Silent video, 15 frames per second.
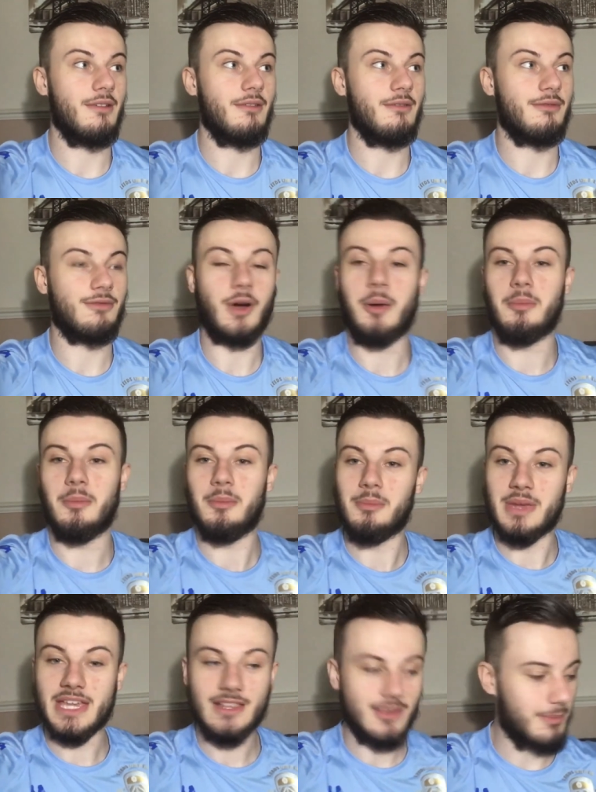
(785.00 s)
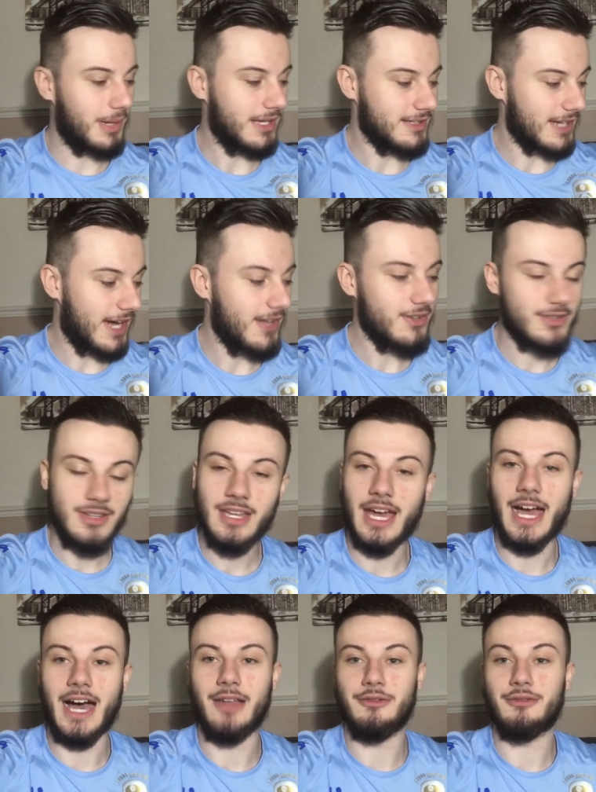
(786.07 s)
From me to my dad,
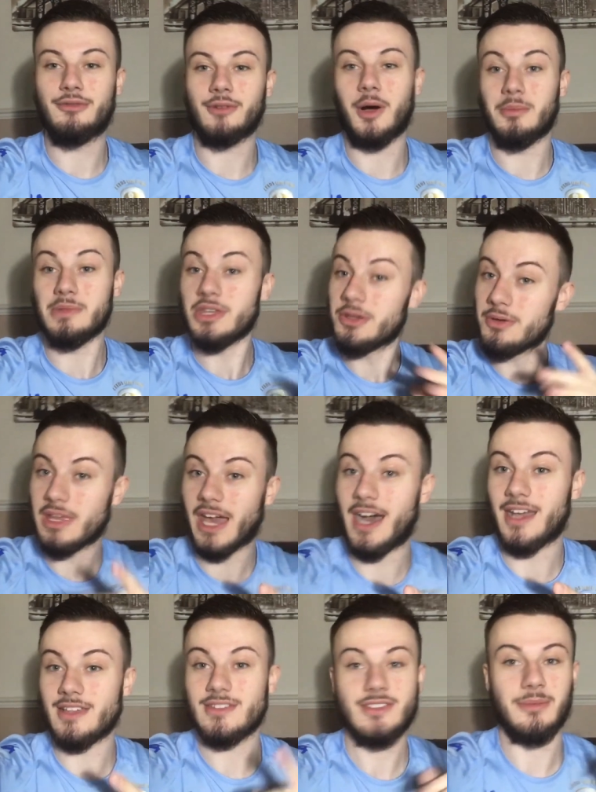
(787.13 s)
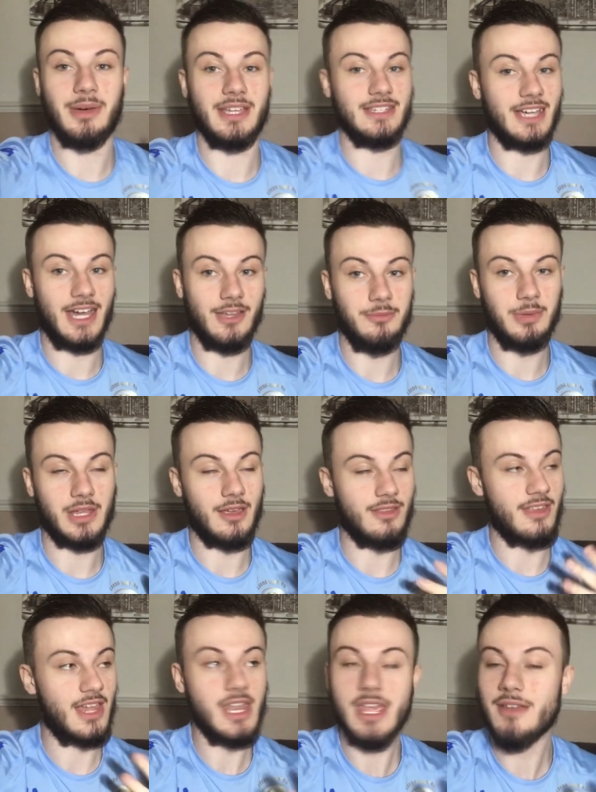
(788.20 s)
and from you guys to my dad,
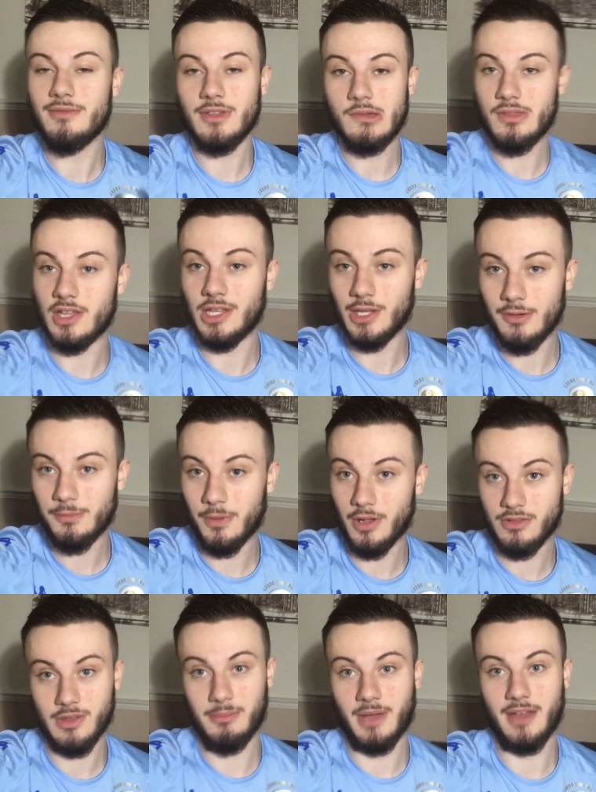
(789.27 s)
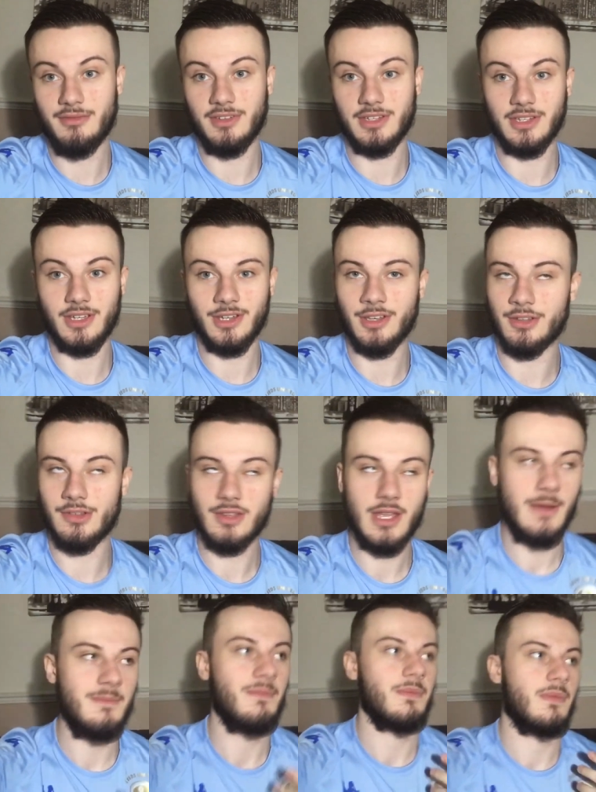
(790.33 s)
because any of you that love watching my videos
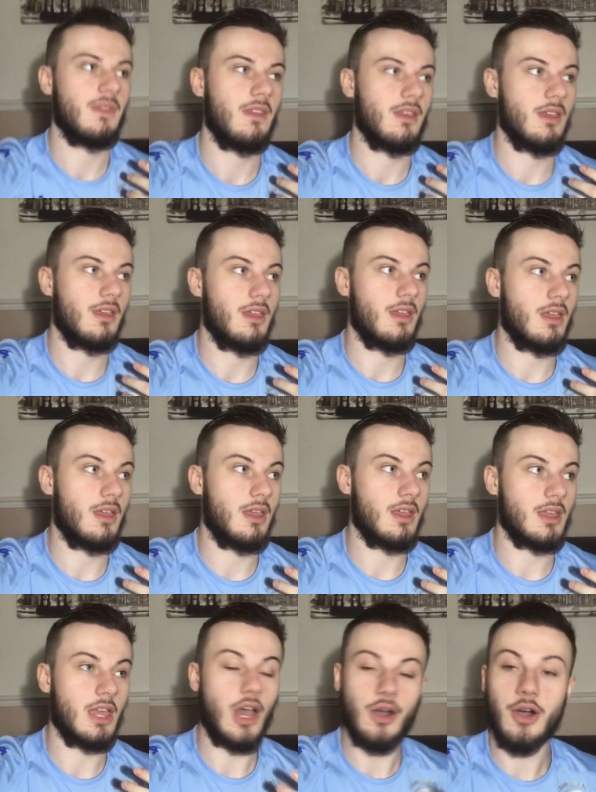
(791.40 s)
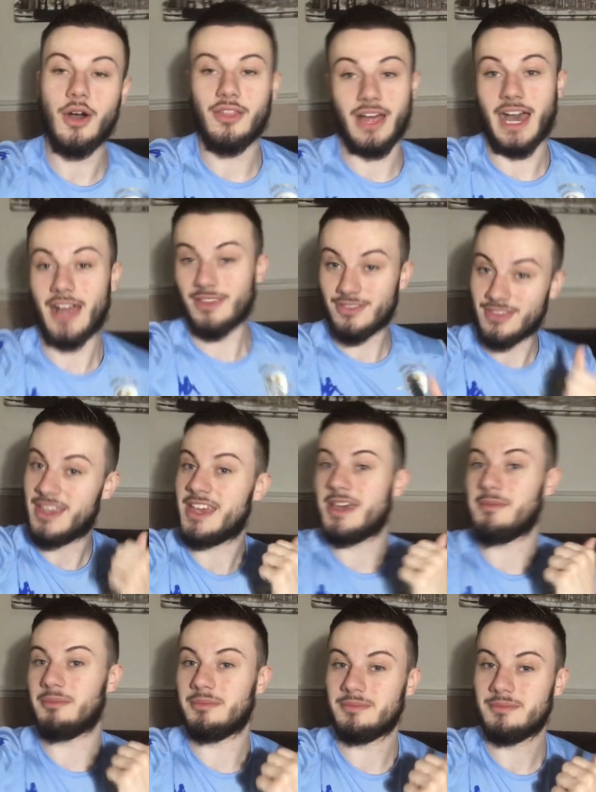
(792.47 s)
owe that to
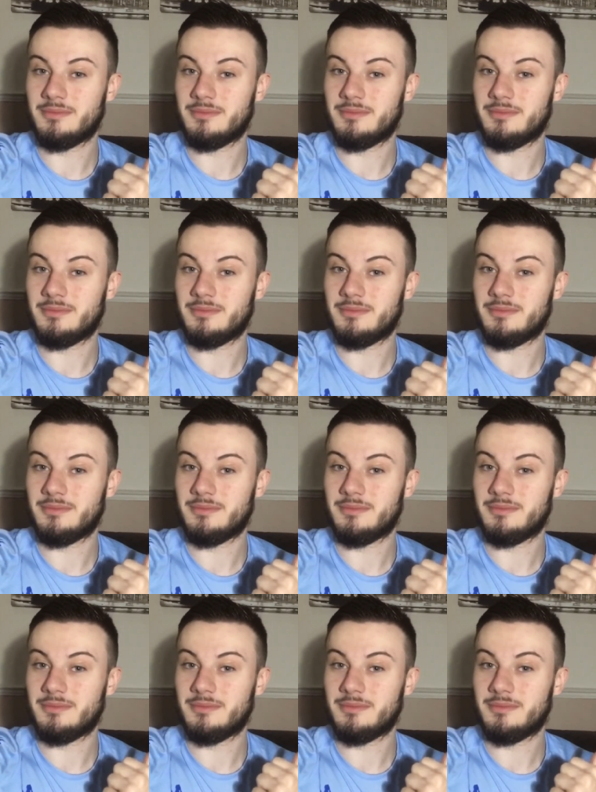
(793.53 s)
him.